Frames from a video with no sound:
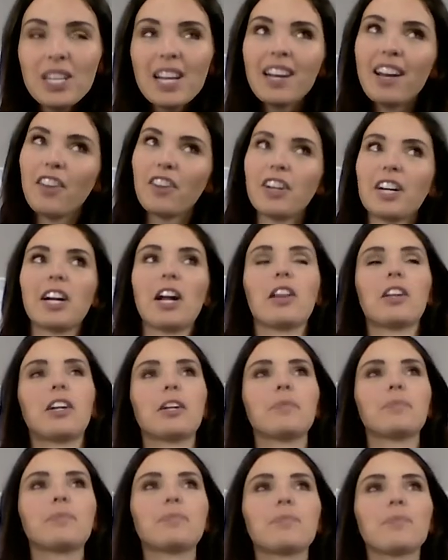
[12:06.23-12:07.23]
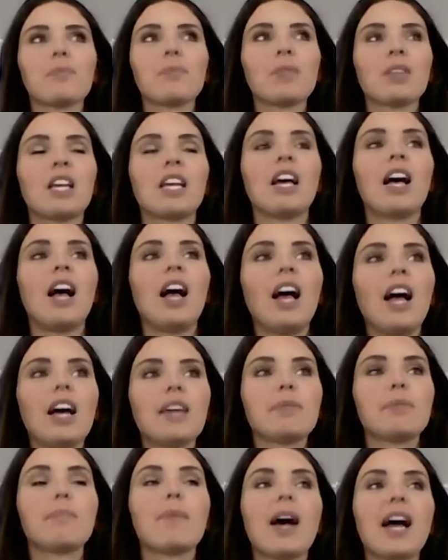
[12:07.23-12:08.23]
another color.
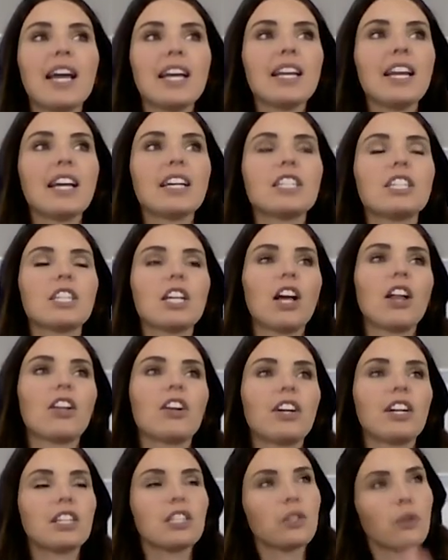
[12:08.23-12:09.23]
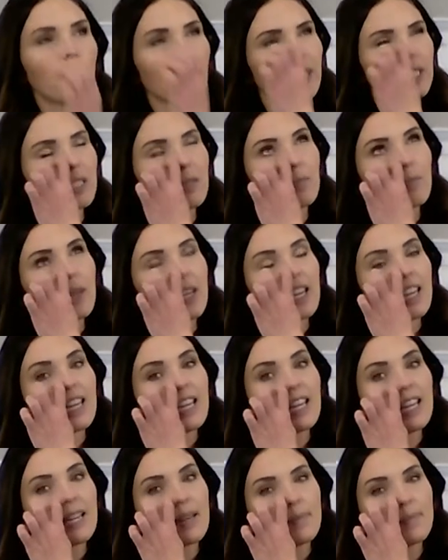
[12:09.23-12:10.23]
My next color is going to
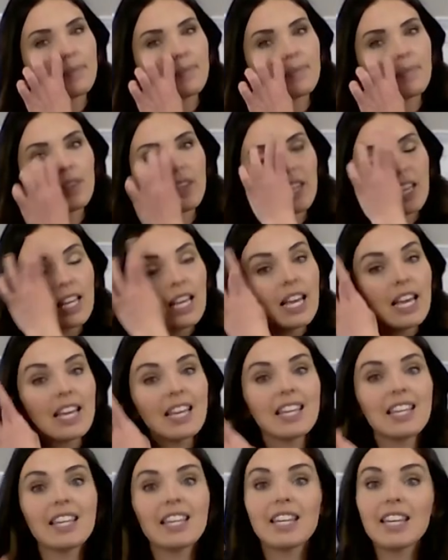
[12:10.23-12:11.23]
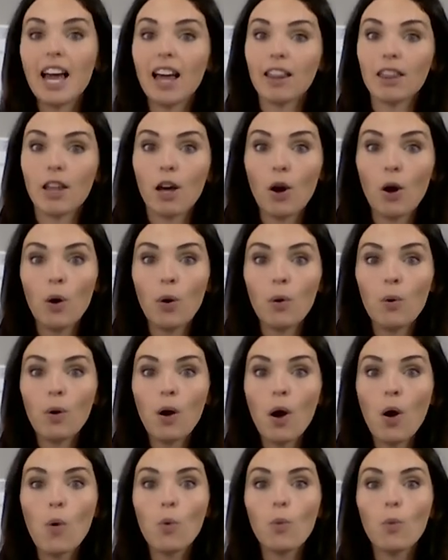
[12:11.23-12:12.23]
be yellow
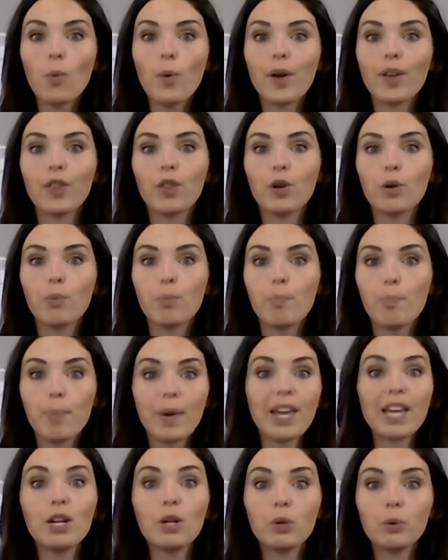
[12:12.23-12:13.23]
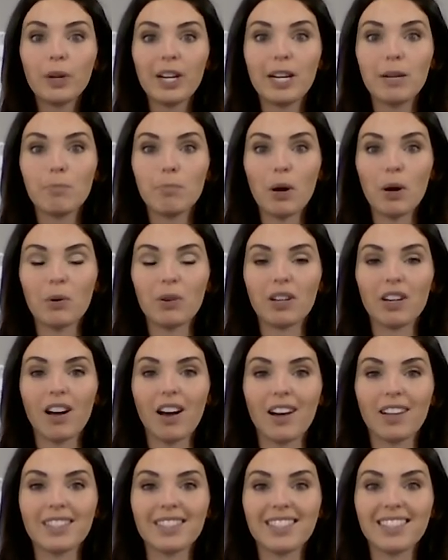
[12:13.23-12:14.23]
with big green polka
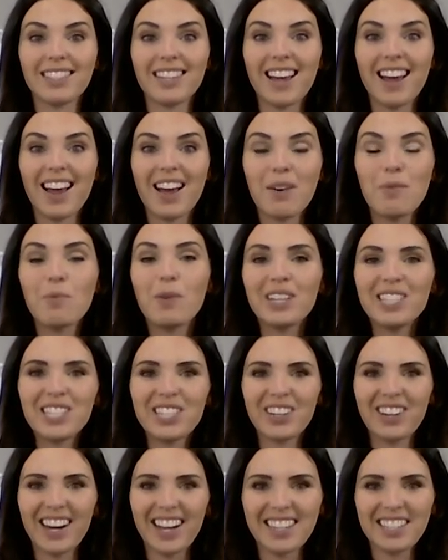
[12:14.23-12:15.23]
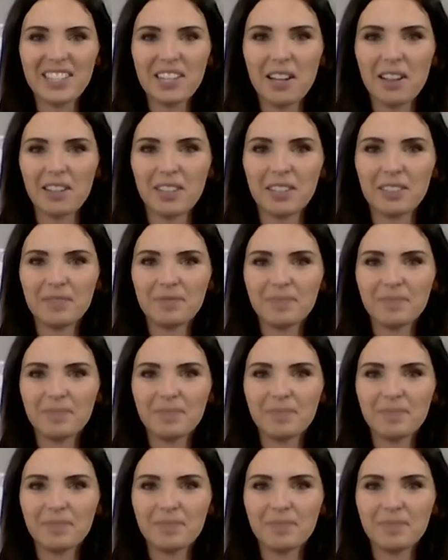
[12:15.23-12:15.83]
dots. What's your next color?